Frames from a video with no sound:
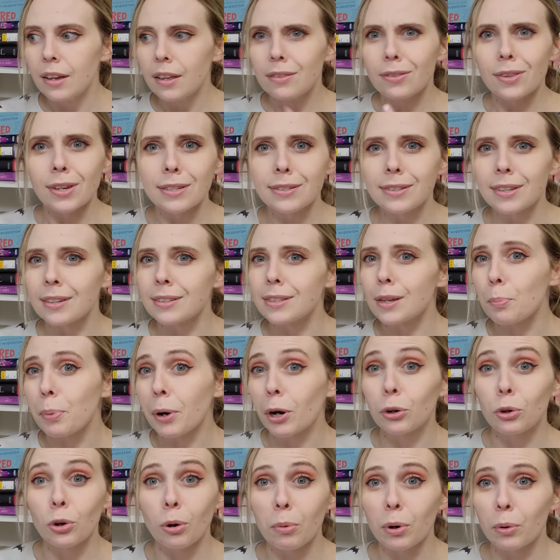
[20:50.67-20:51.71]
This is a
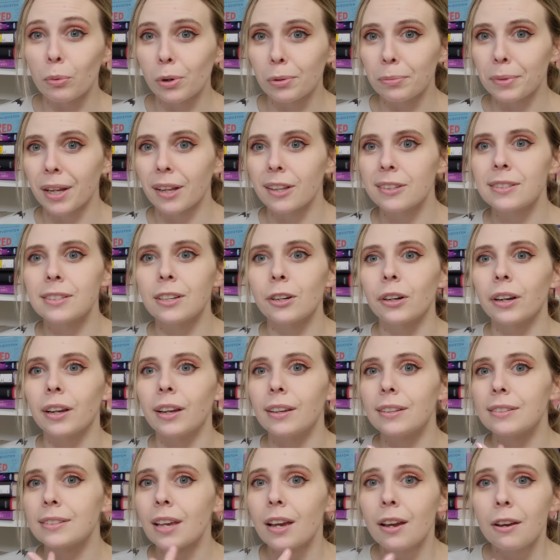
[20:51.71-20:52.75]
paranormal romance
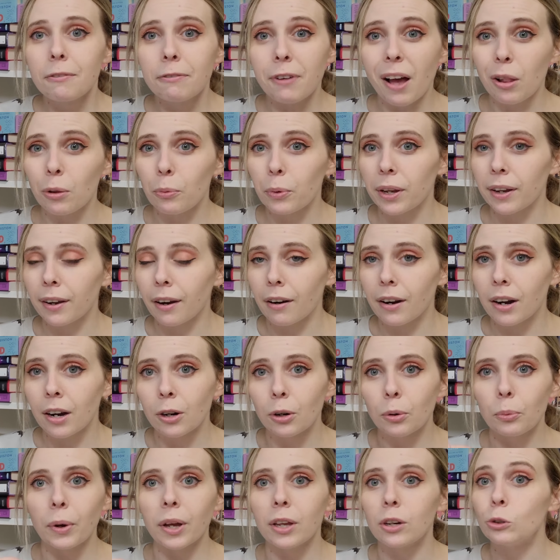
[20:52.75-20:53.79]
series following a
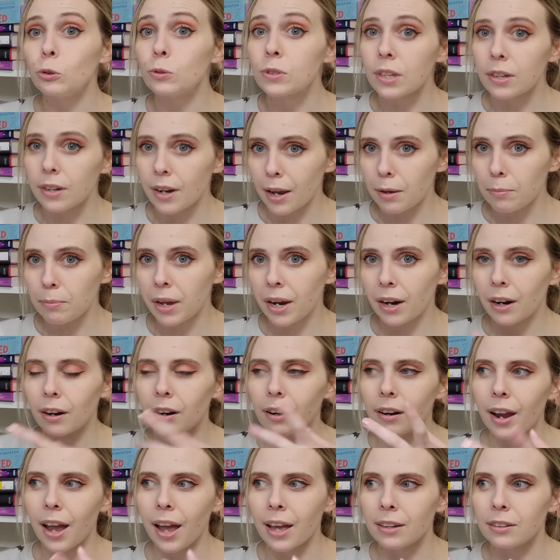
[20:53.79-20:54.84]
heroine who's a
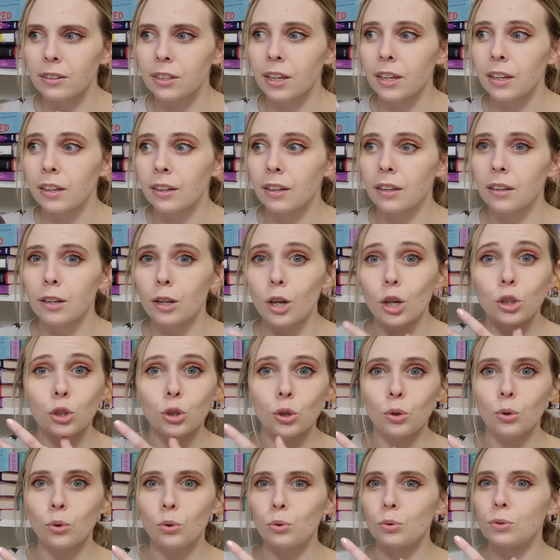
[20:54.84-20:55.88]
nightmare and can
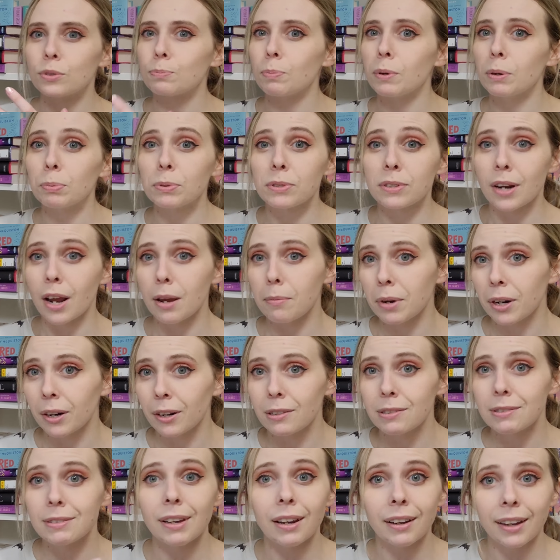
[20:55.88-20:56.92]
use people's
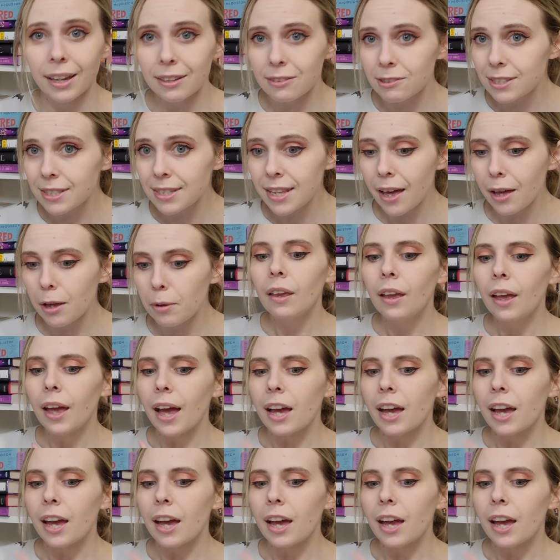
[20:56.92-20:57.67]
nightmares against them.